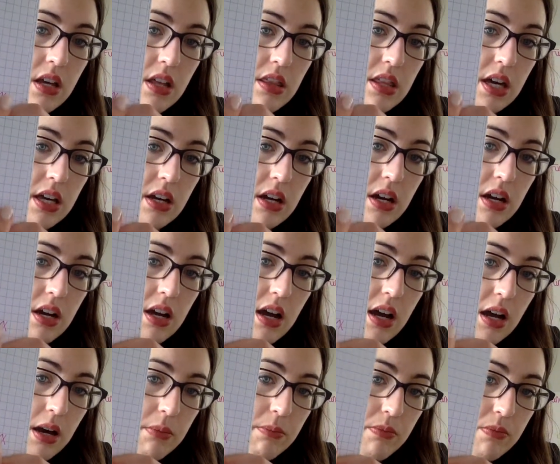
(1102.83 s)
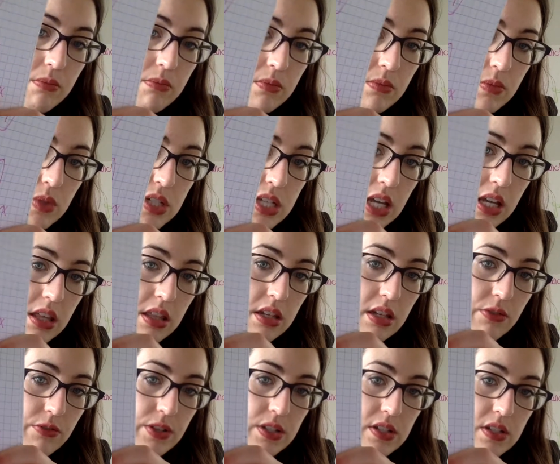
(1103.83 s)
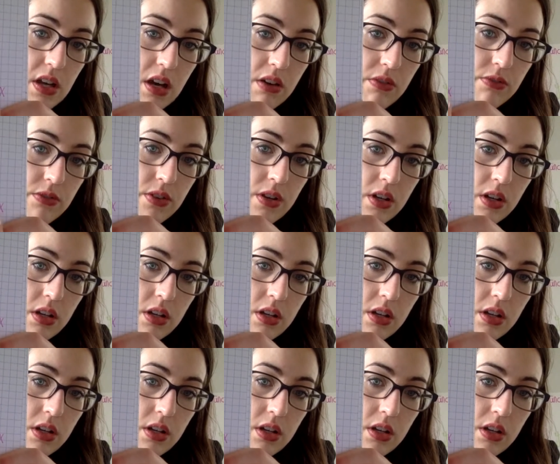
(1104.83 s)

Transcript: that are we're taking the difference of?